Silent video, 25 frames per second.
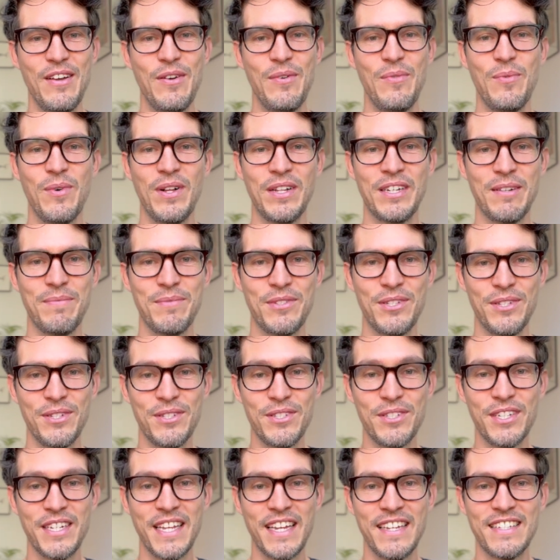Welcome to
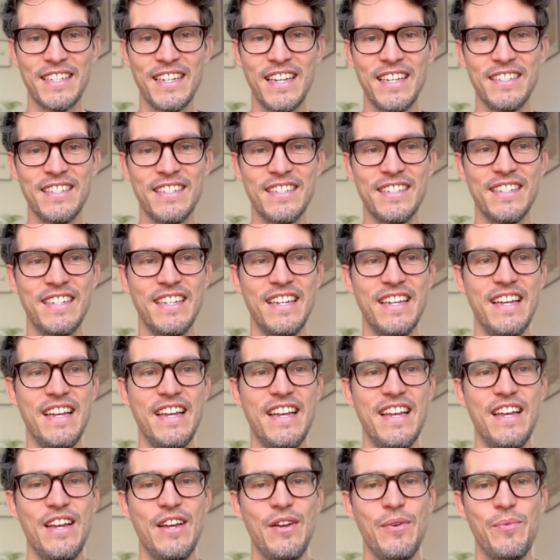today's lesson.
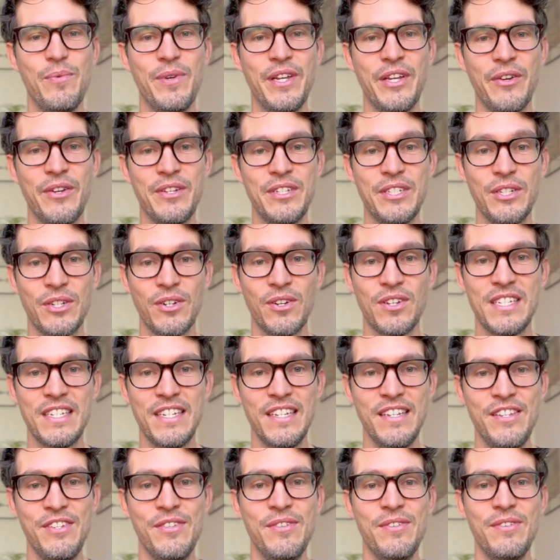We're going to
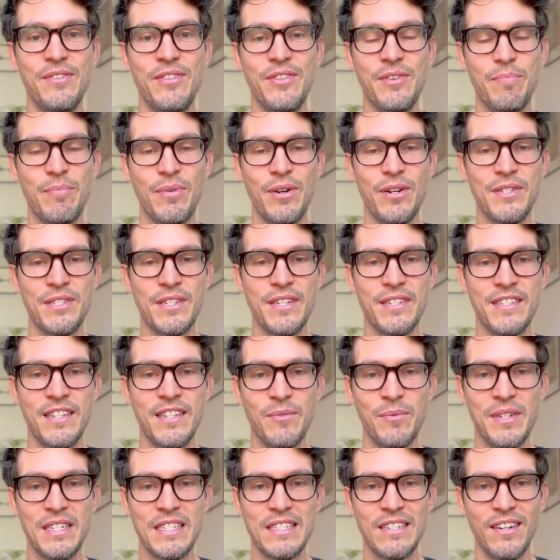continue the process
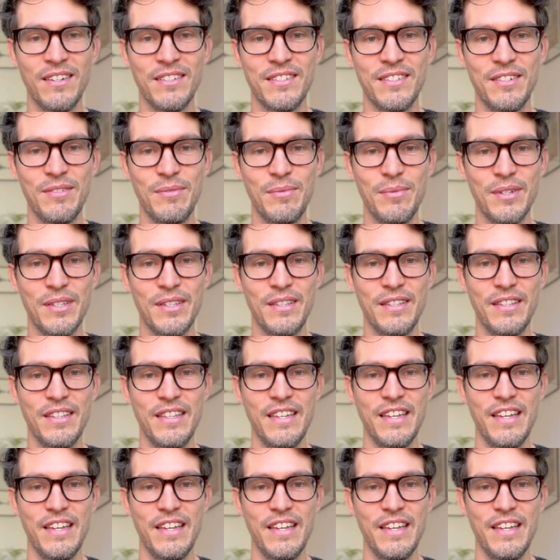we started with